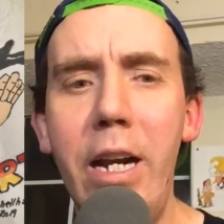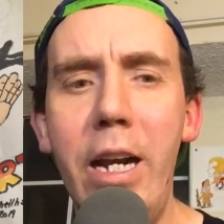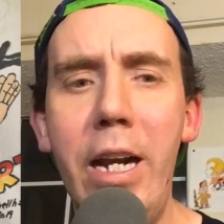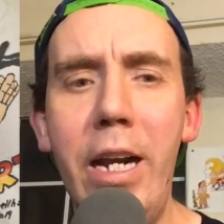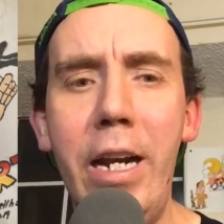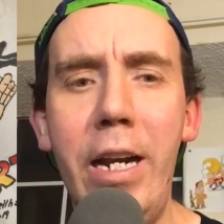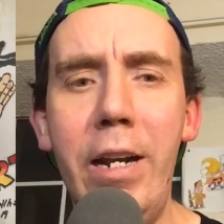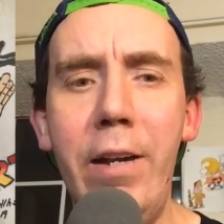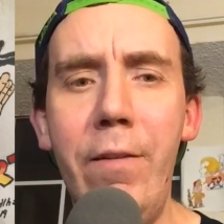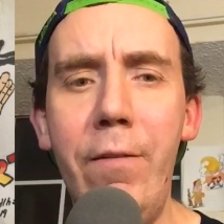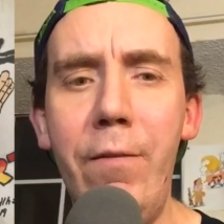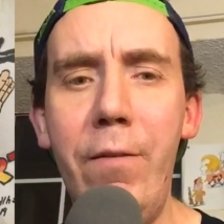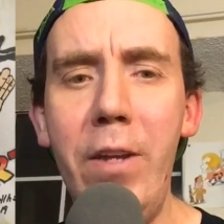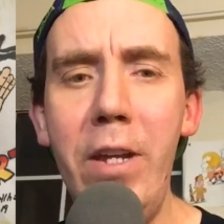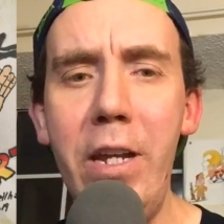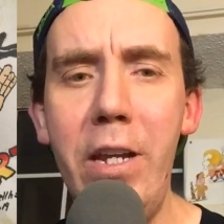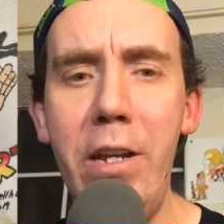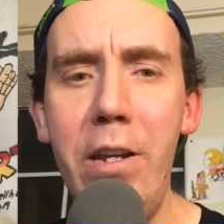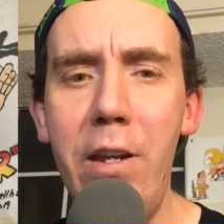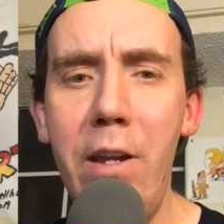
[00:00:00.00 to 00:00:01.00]
And
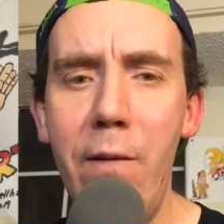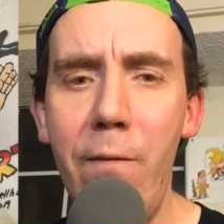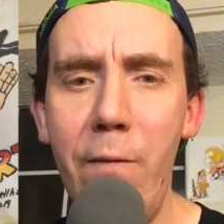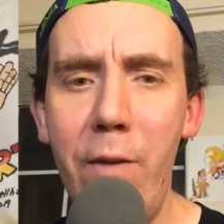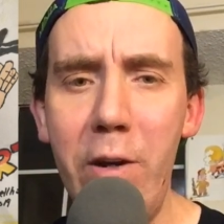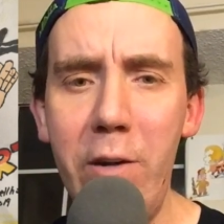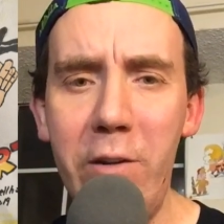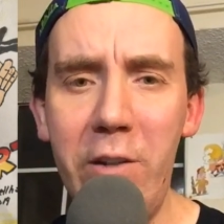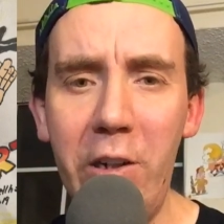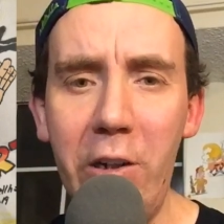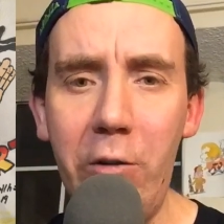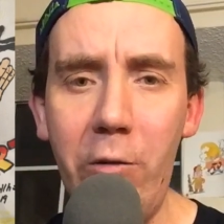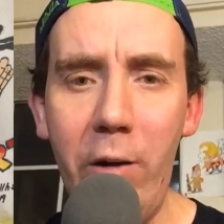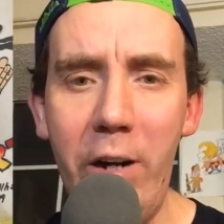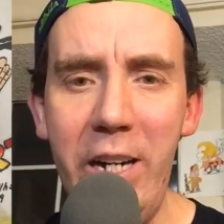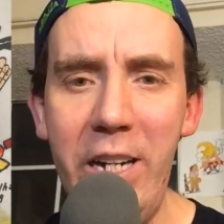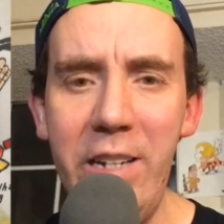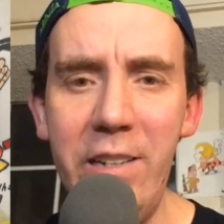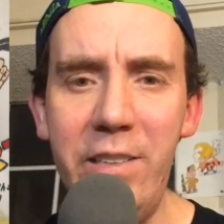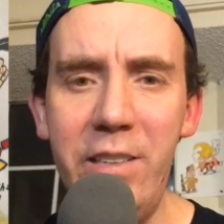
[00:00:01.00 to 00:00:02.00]
then there's the
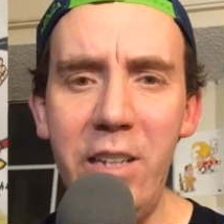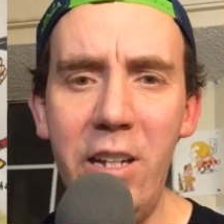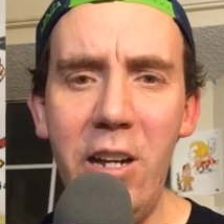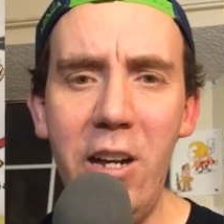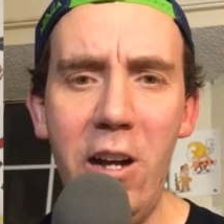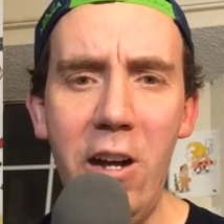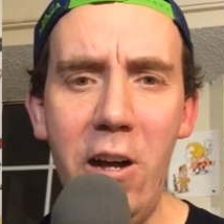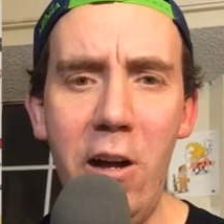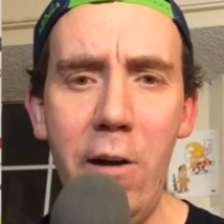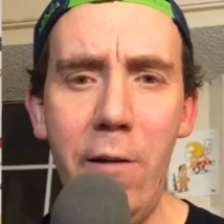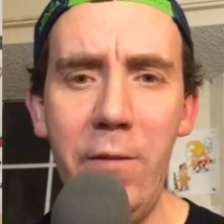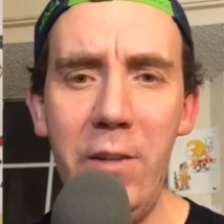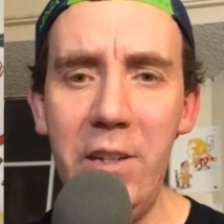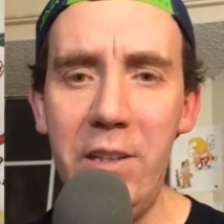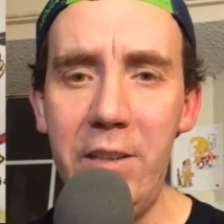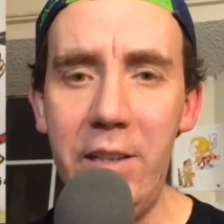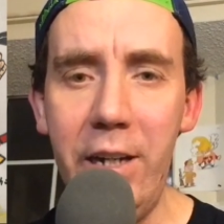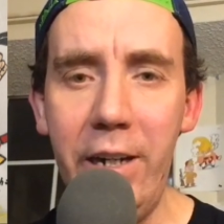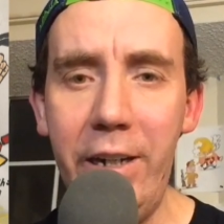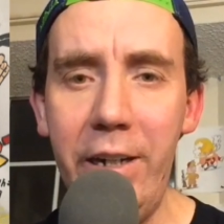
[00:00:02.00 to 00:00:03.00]
greatness of the
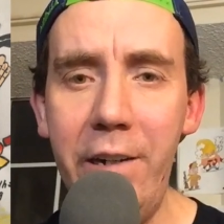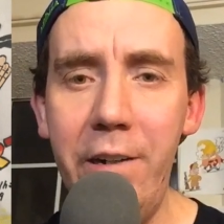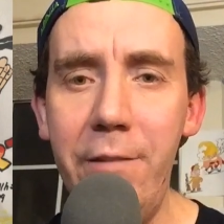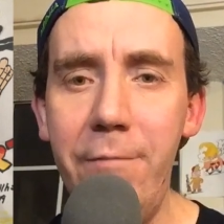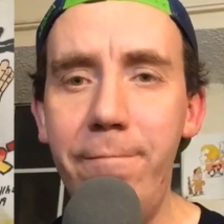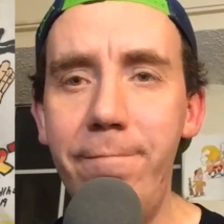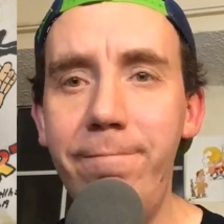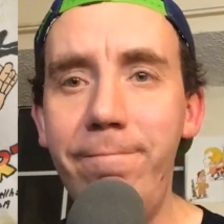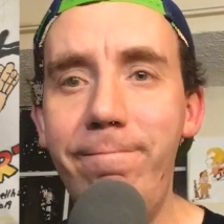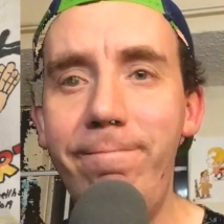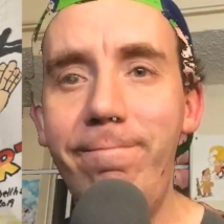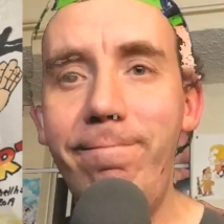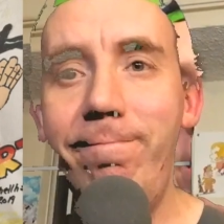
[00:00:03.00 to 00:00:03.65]
Sega. That's